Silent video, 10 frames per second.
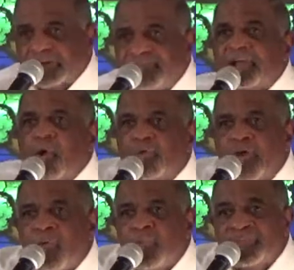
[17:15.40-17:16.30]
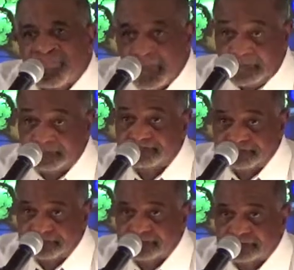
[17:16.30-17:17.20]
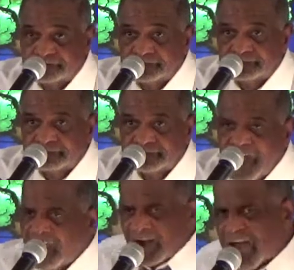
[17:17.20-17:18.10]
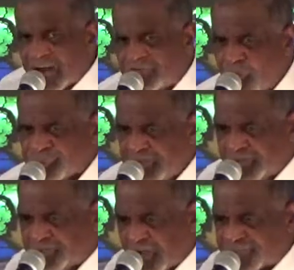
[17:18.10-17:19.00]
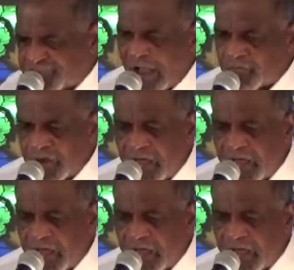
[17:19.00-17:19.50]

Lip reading: they go along with it. And a lot of folks in the church shouting